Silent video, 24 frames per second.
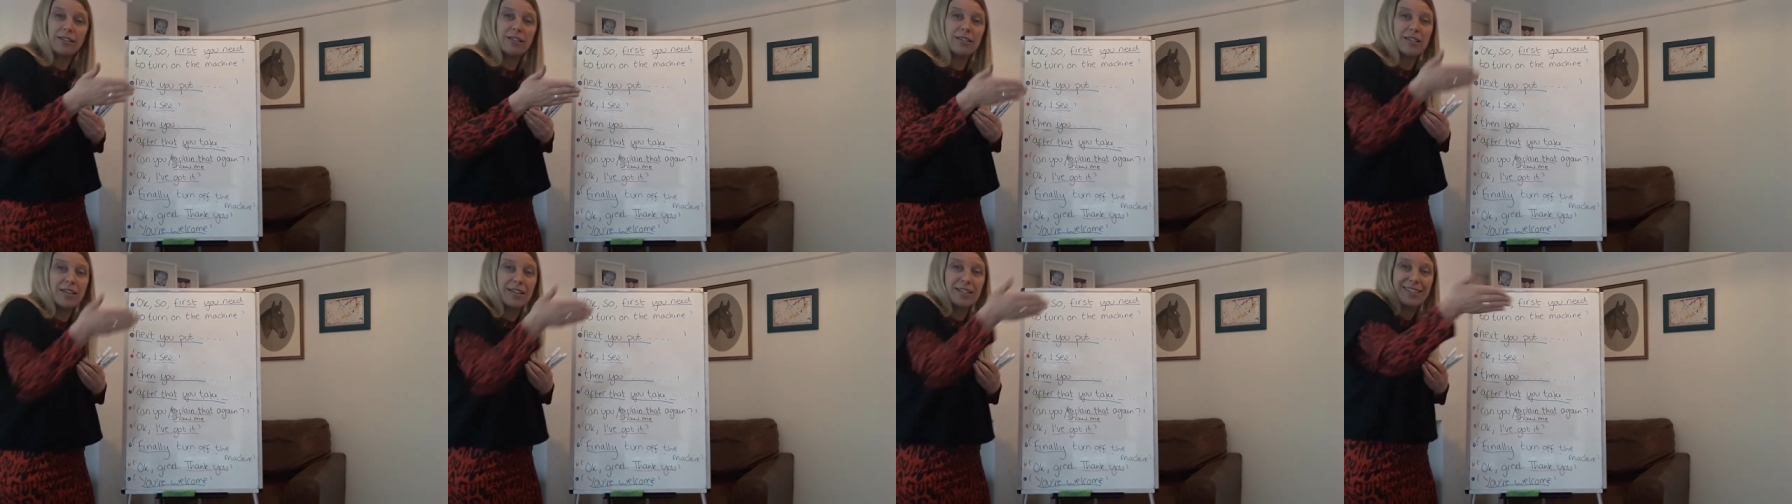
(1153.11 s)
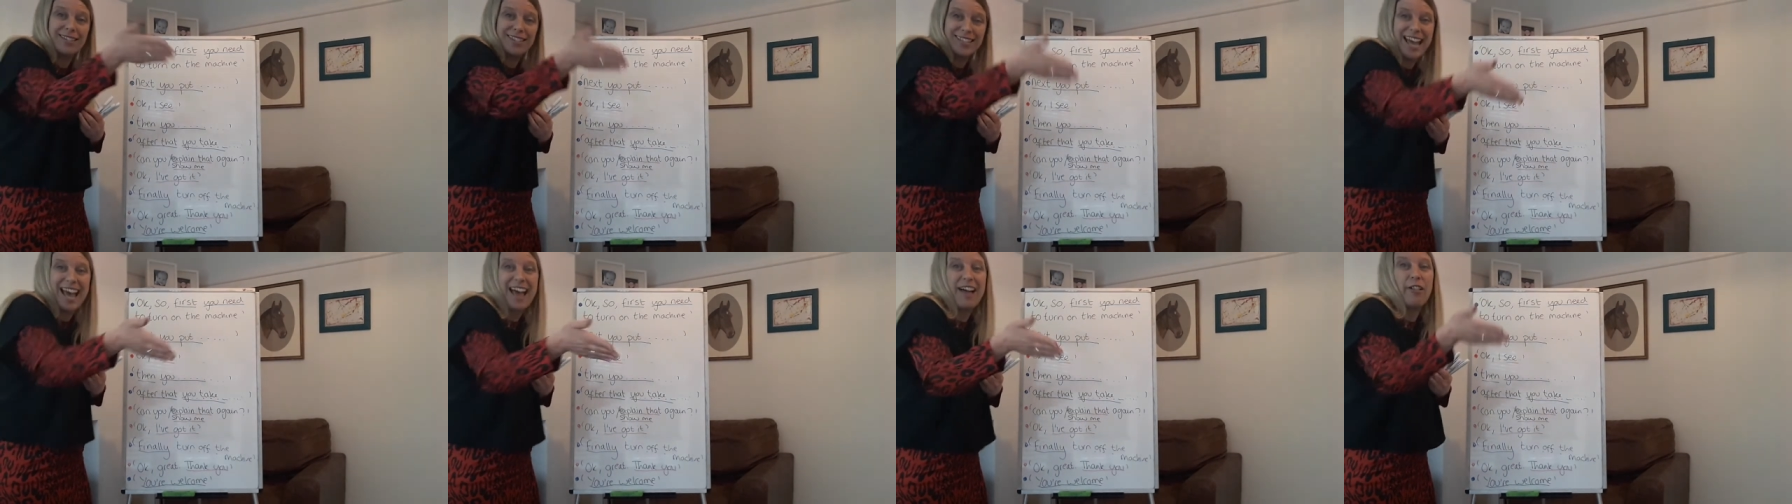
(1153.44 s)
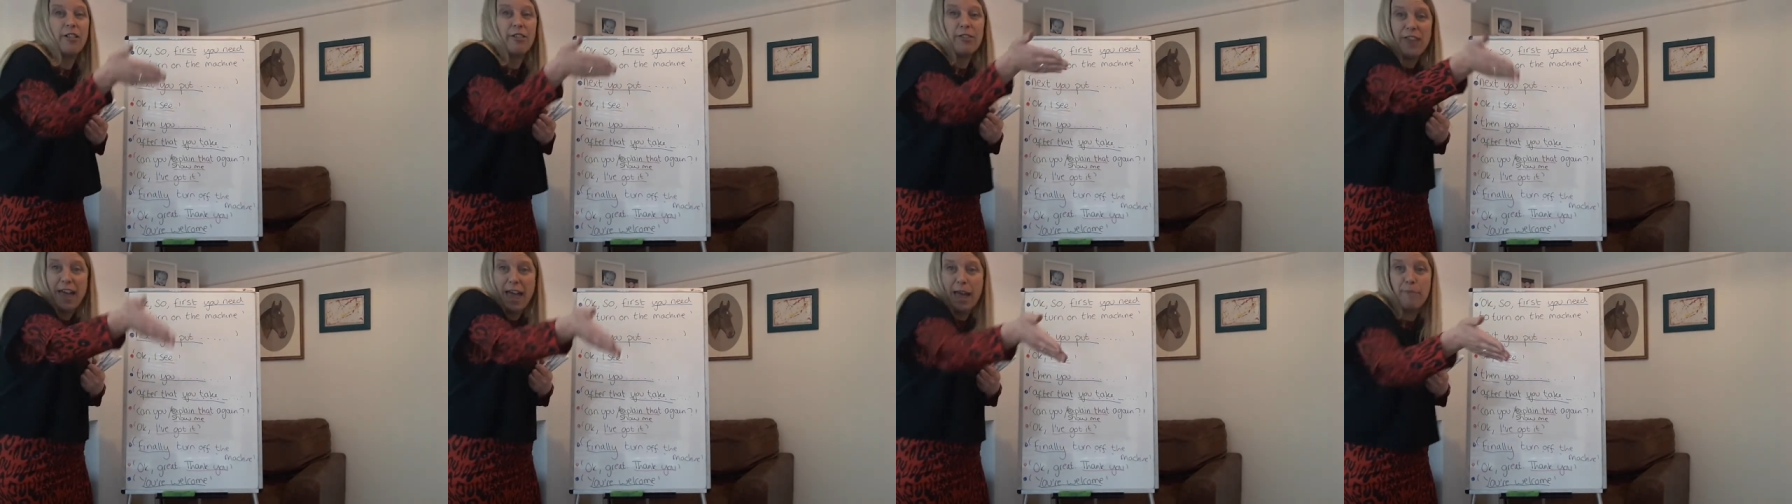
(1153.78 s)
to
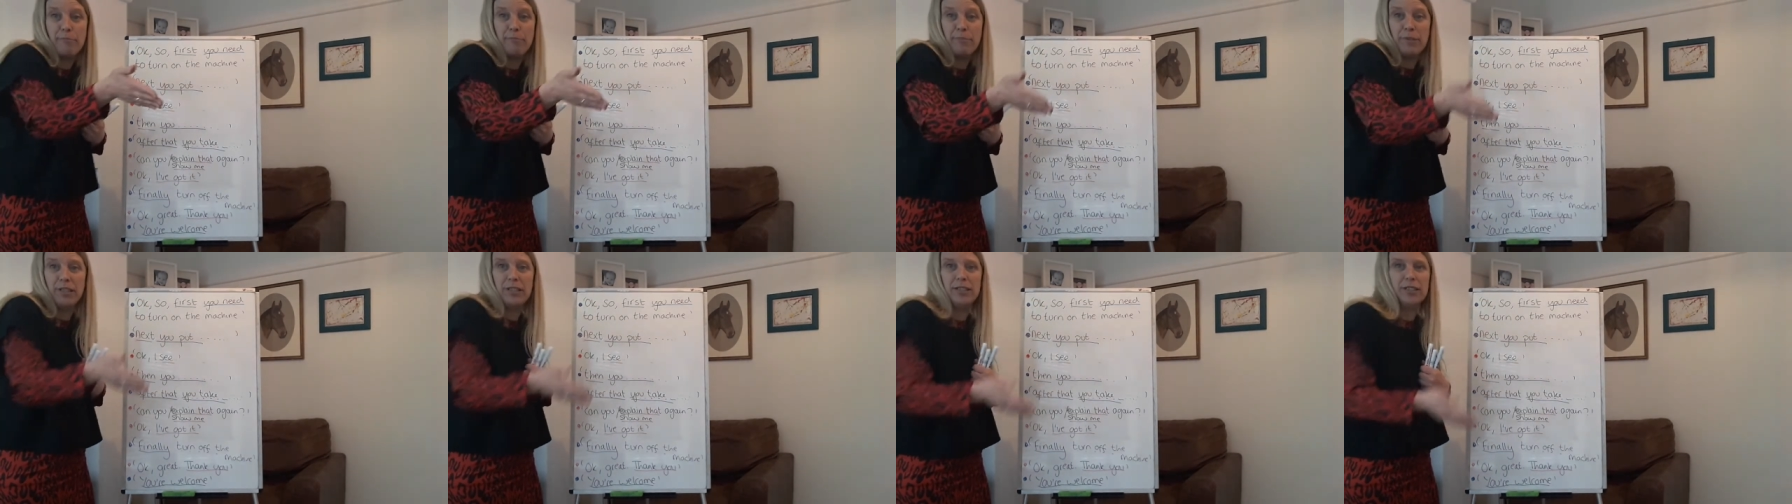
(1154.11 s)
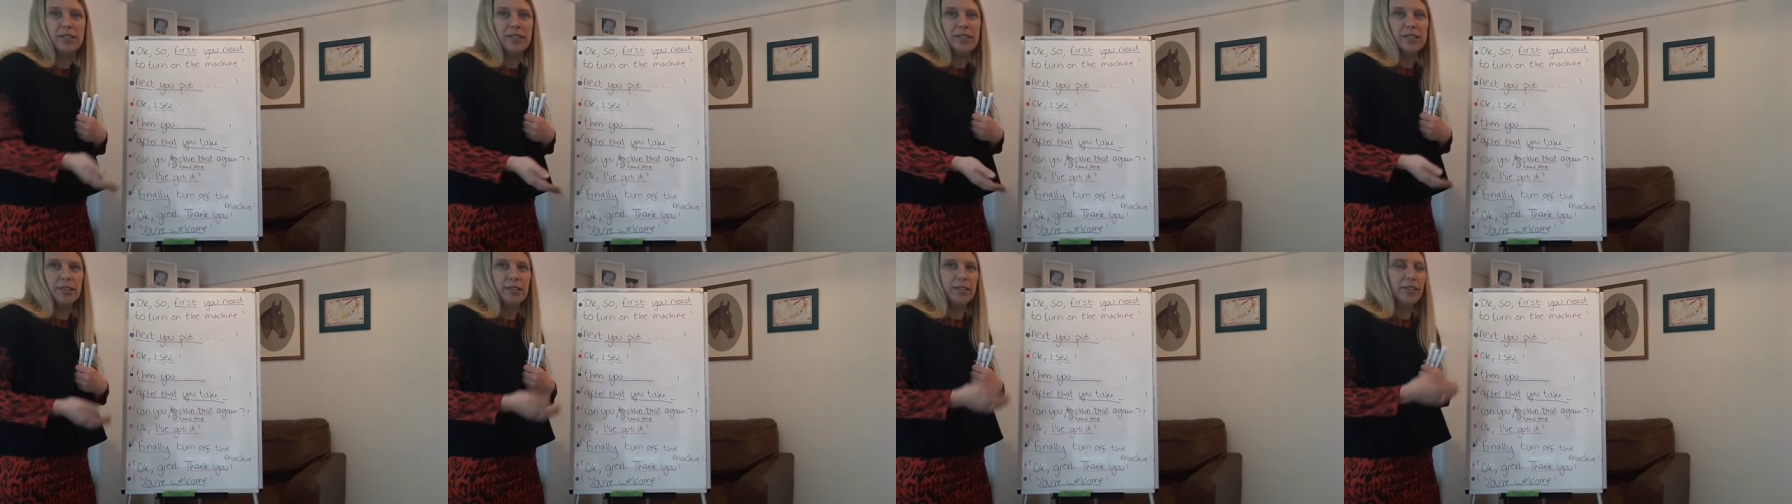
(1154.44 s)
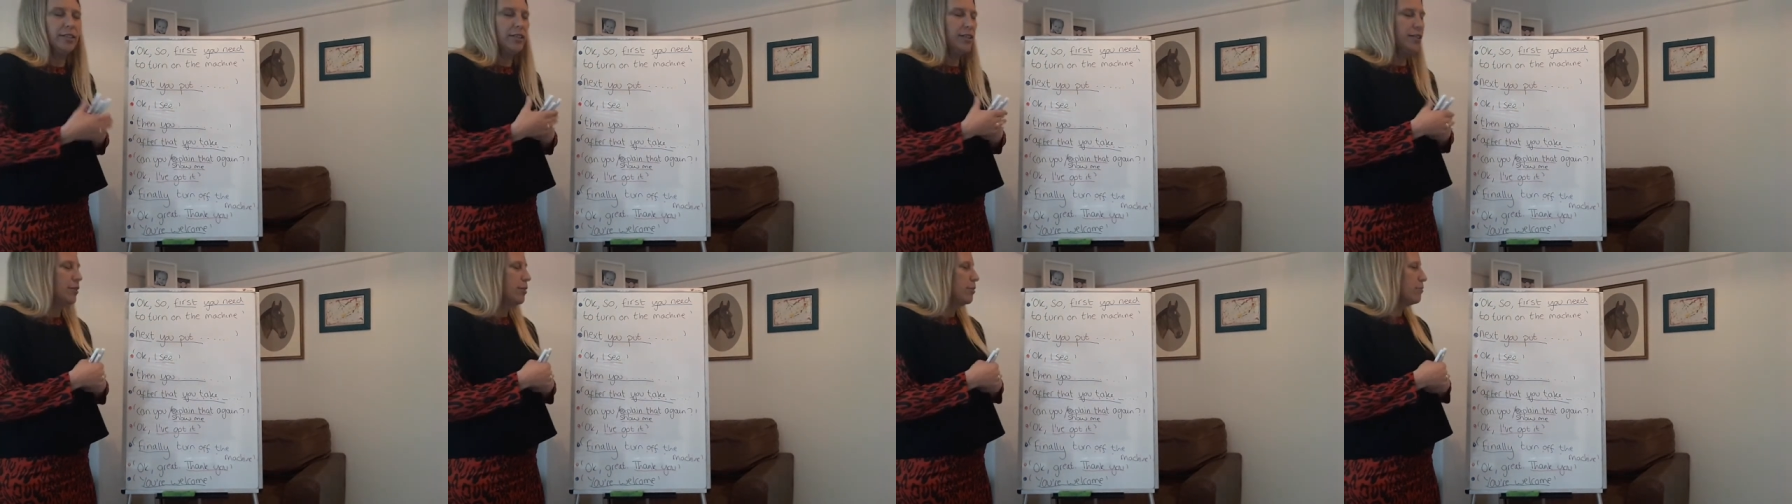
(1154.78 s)
tell them.
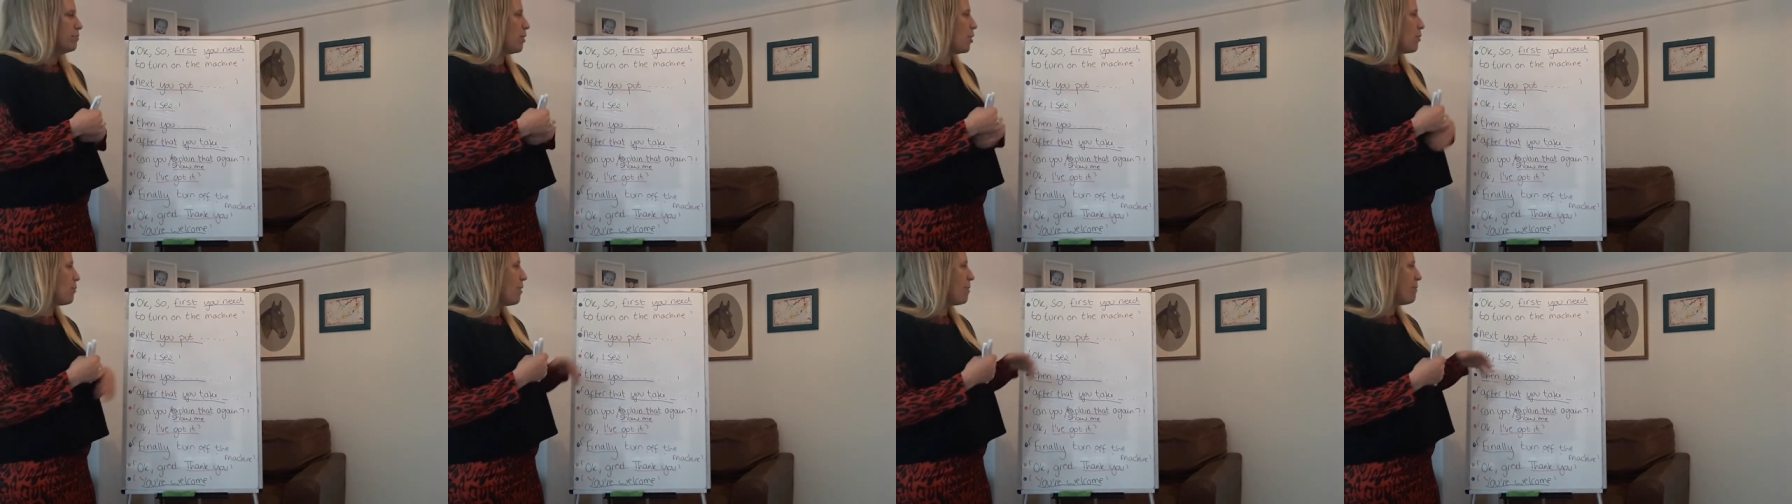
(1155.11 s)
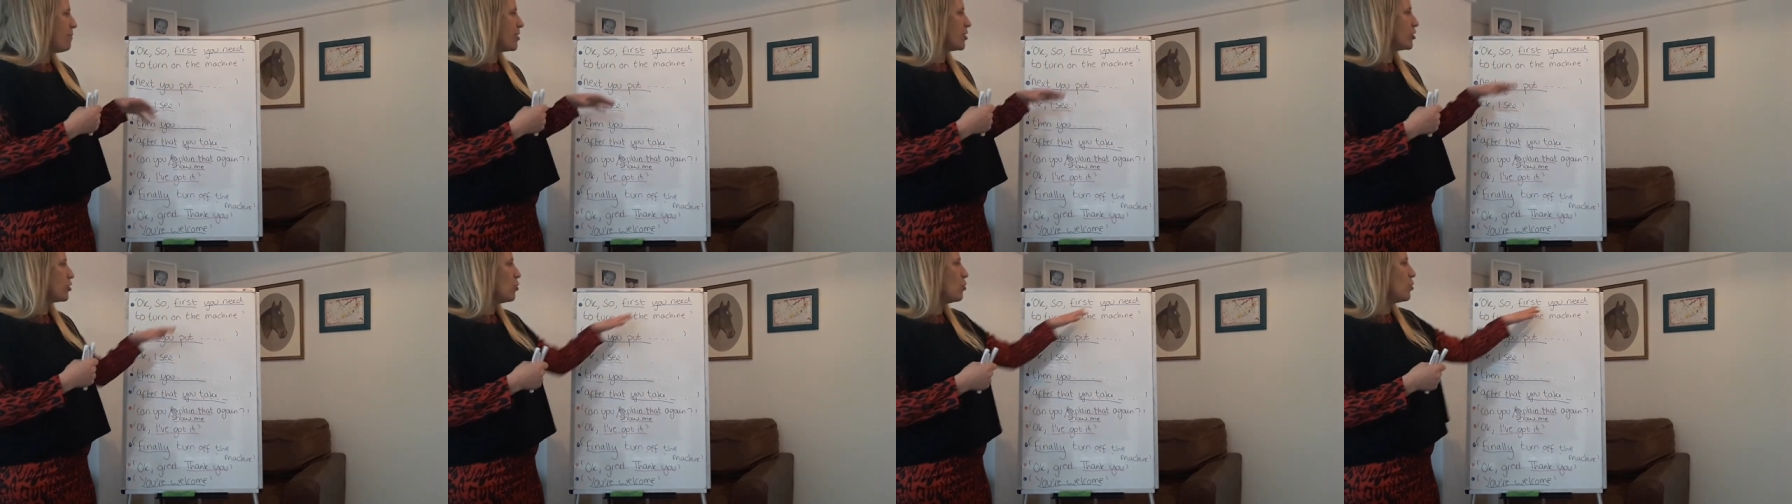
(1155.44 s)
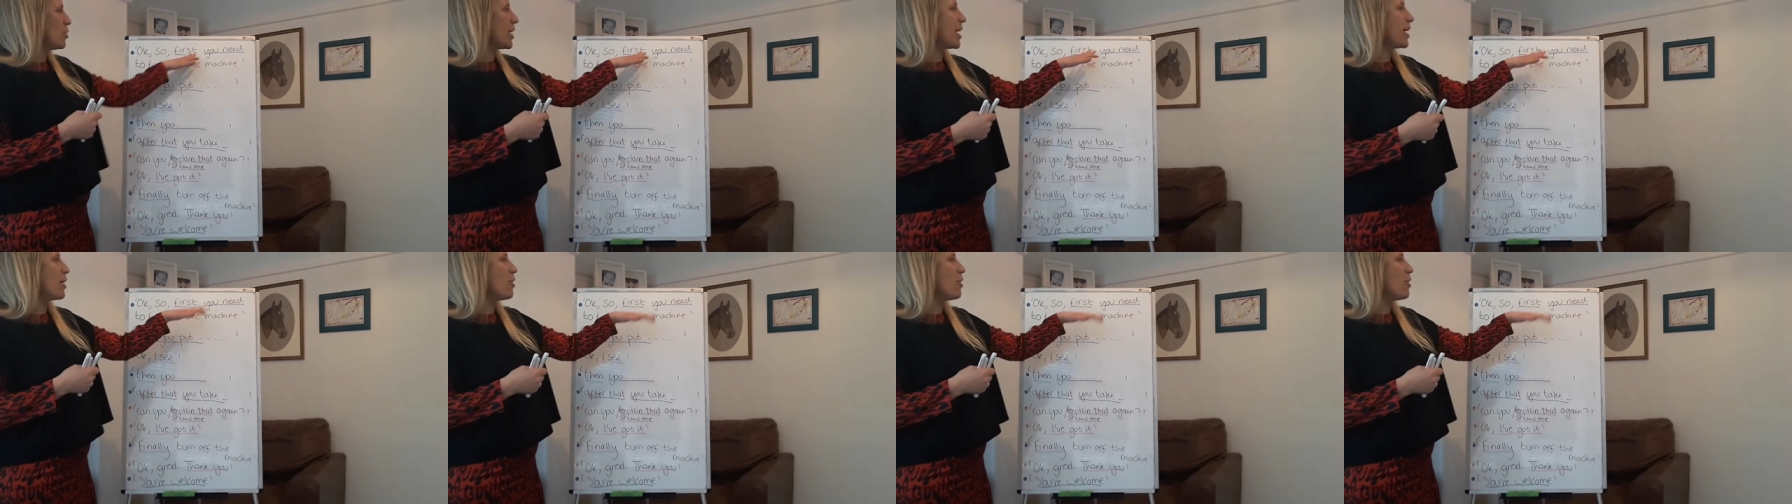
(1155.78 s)
But when we're talking,